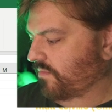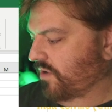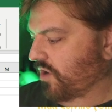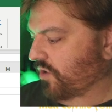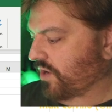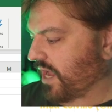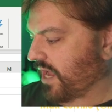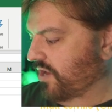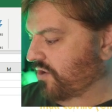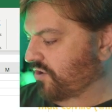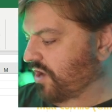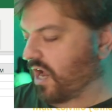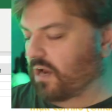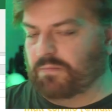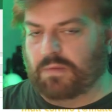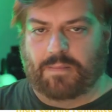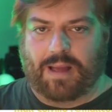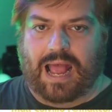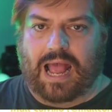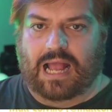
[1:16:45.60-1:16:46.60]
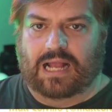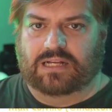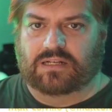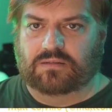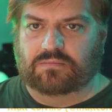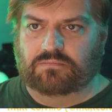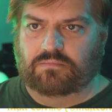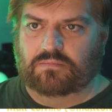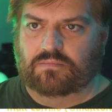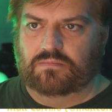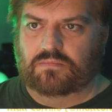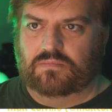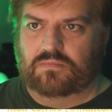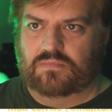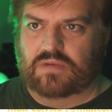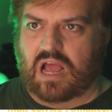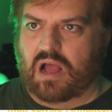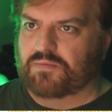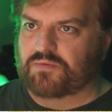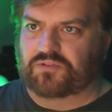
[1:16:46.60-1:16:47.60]
Okay, you knocked me back.
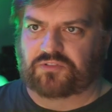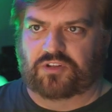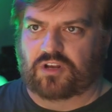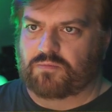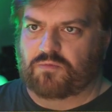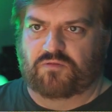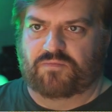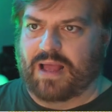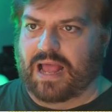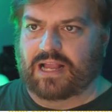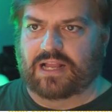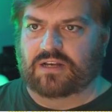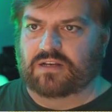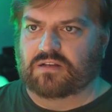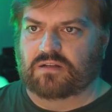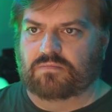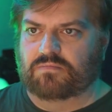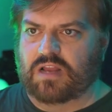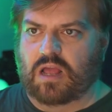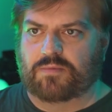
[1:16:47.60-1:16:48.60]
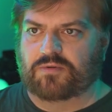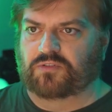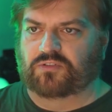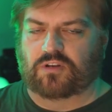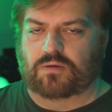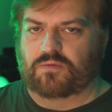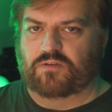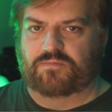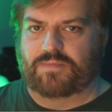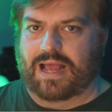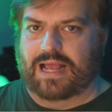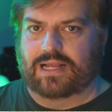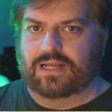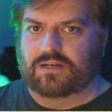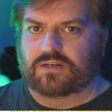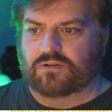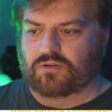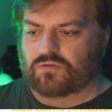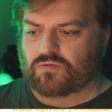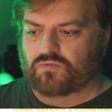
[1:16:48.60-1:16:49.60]
Now I'm just going to move back into. Now I'm just going to move back
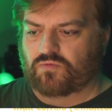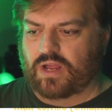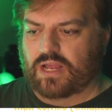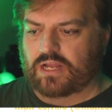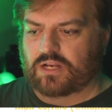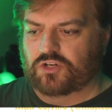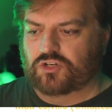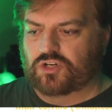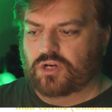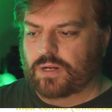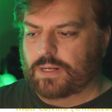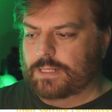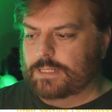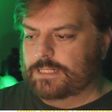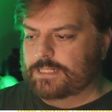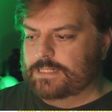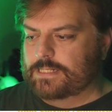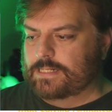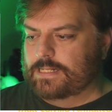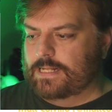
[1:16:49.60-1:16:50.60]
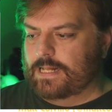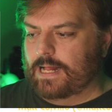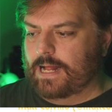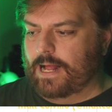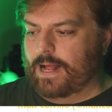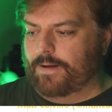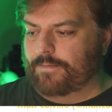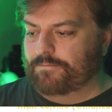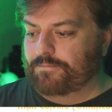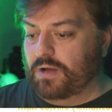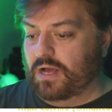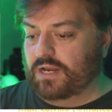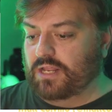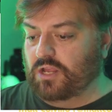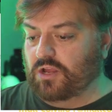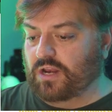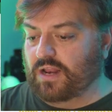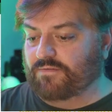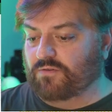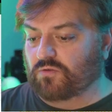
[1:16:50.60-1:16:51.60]
into range. But
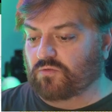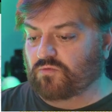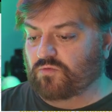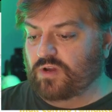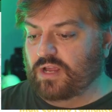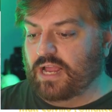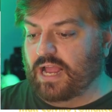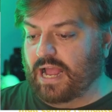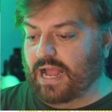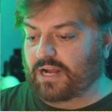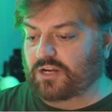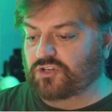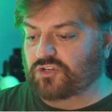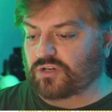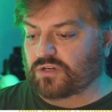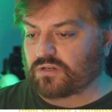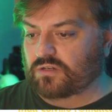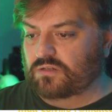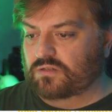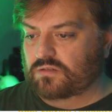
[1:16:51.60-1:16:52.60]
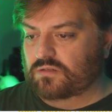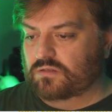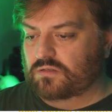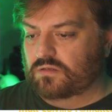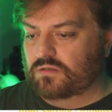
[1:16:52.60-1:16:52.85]
he could have a reaction.